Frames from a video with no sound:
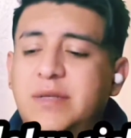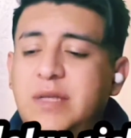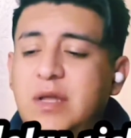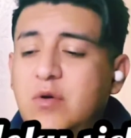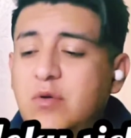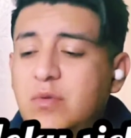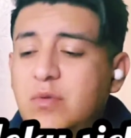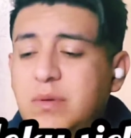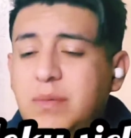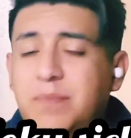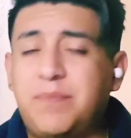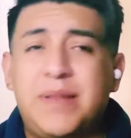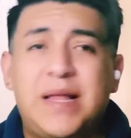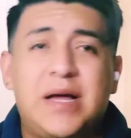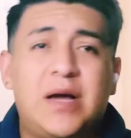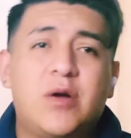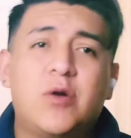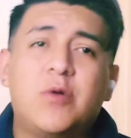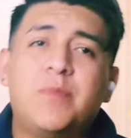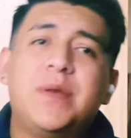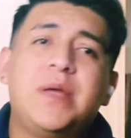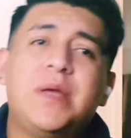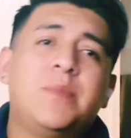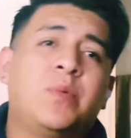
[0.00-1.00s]
The
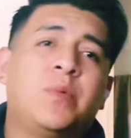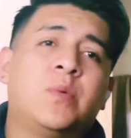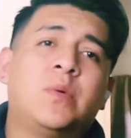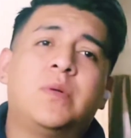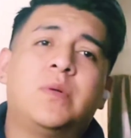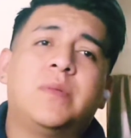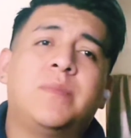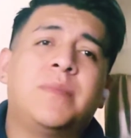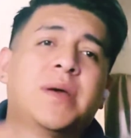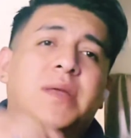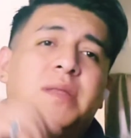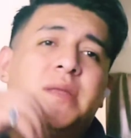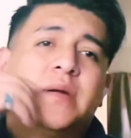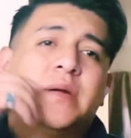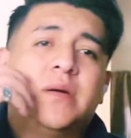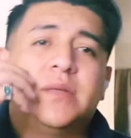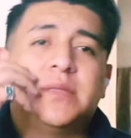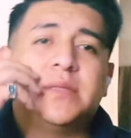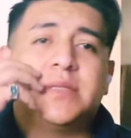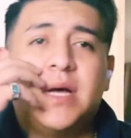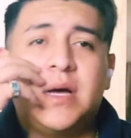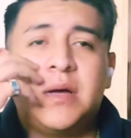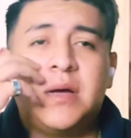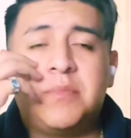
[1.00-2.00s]
plower people were, man, they're
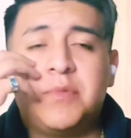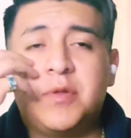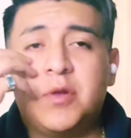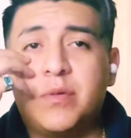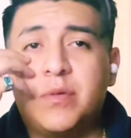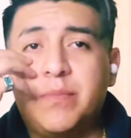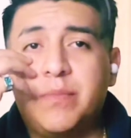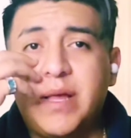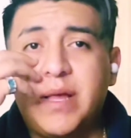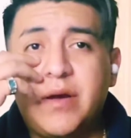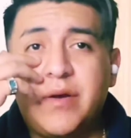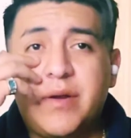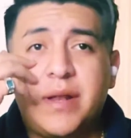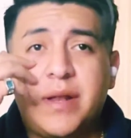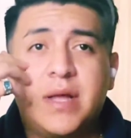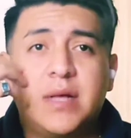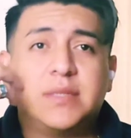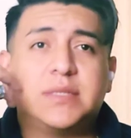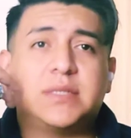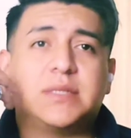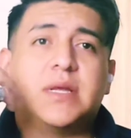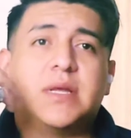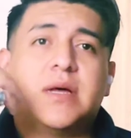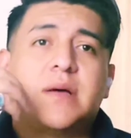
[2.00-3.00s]
on top. They were plowing
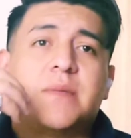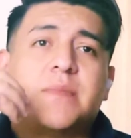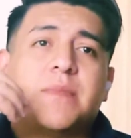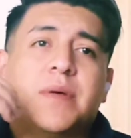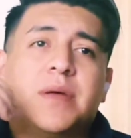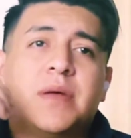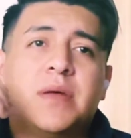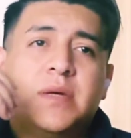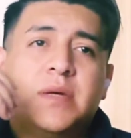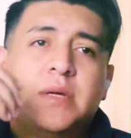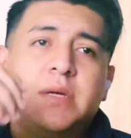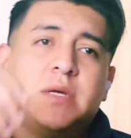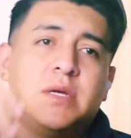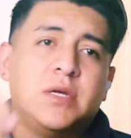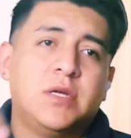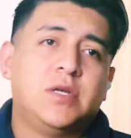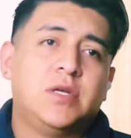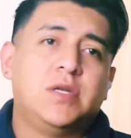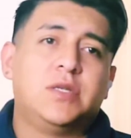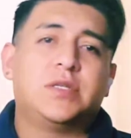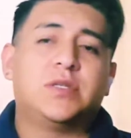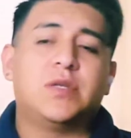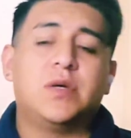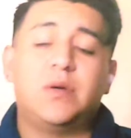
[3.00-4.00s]
nonstop.
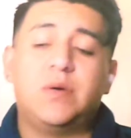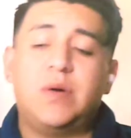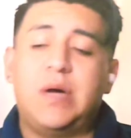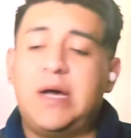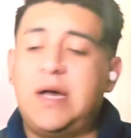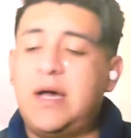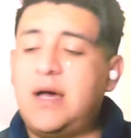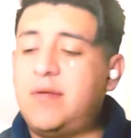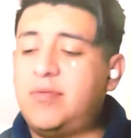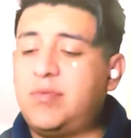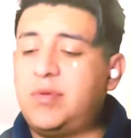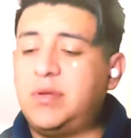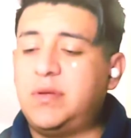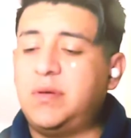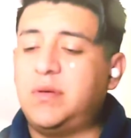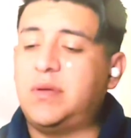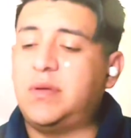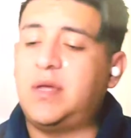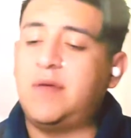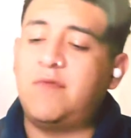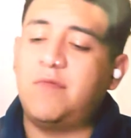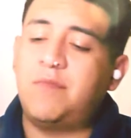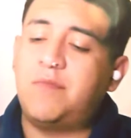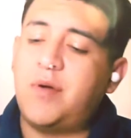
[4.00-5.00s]
So I have to
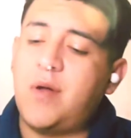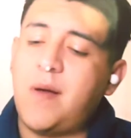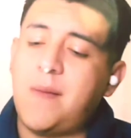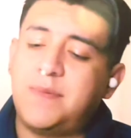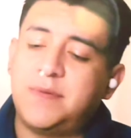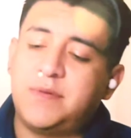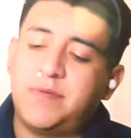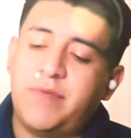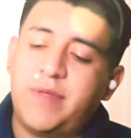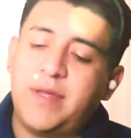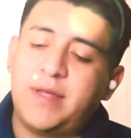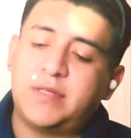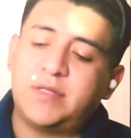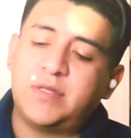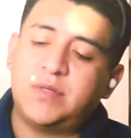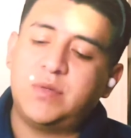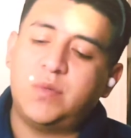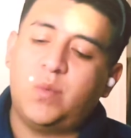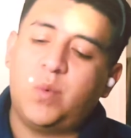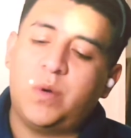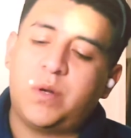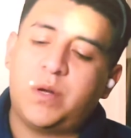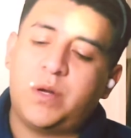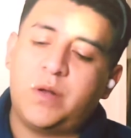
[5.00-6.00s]
give them props for that too,
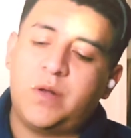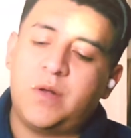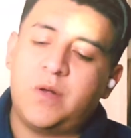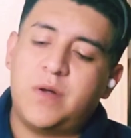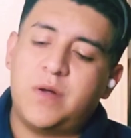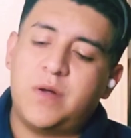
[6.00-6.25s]
working hard.